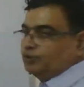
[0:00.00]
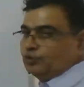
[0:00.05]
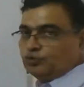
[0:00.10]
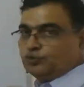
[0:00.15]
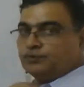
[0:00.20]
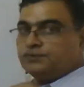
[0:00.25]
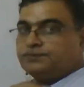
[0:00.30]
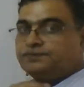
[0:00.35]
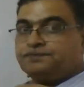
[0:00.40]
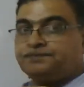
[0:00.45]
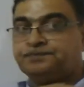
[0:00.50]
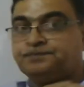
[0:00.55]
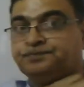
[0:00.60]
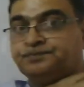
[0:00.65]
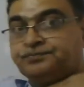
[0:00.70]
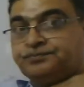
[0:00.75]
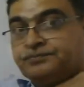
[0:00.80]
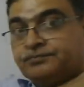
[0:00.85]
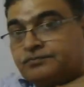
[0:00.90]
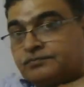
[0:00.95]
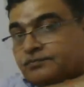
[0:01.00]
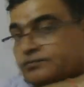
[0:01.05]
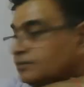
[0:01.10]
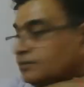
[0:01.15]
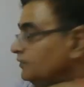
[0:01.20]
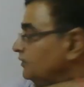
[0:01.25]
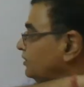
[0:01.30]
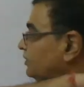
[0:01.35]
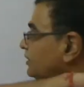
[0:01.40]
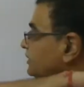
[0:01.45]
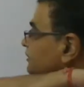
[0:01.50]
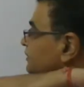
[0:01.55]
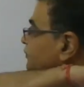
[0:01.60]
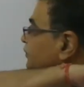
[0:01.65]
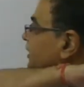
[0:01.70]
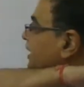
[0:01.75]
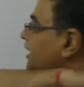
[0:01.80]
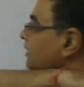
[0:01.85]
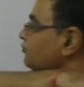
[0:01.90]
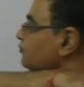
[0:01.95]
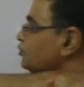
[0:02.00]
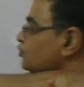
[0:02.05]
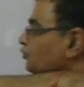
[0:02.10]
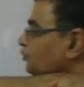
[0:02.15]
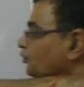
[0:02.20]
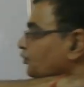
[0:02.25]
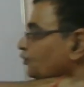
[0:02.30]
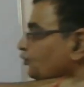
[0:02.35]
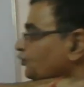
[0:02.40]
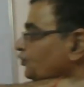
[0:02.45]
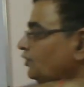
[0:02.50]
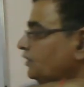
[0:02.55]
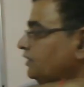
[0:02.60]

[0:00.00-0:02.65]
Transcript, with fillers: 2. This we have to prove.